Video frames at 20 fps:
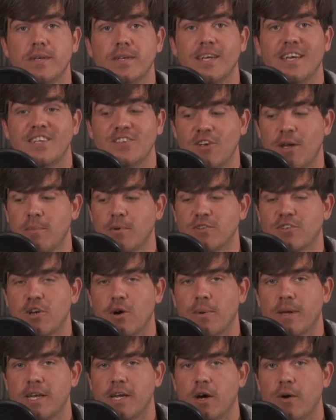and J-Boy's
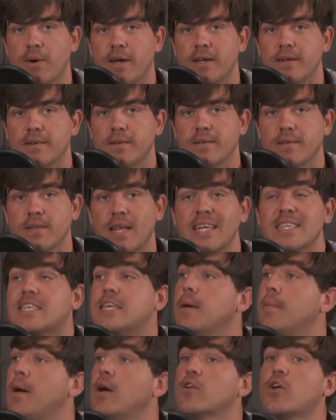going. Like
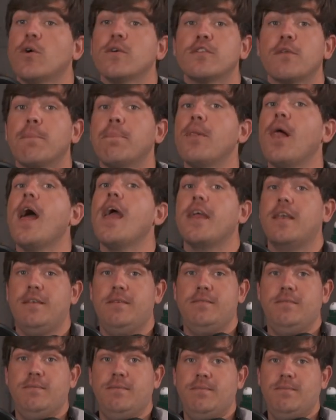Tim Elko at the plate.
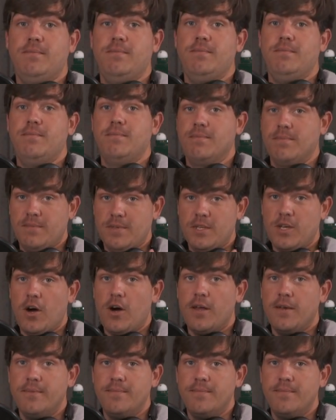Gone.